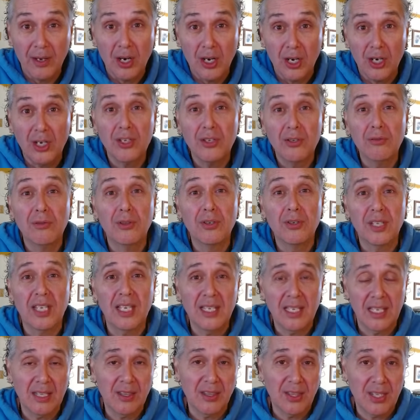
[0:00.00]
Are you
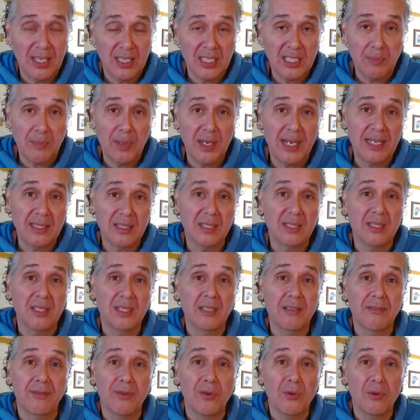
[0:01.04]
looking at things
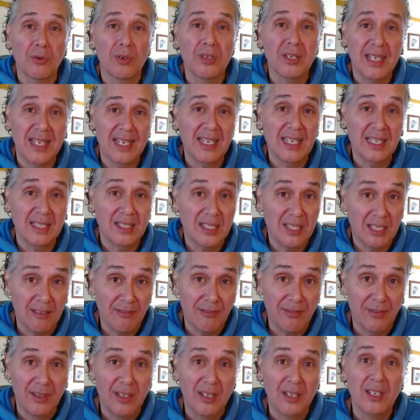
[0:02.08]
positive or negative?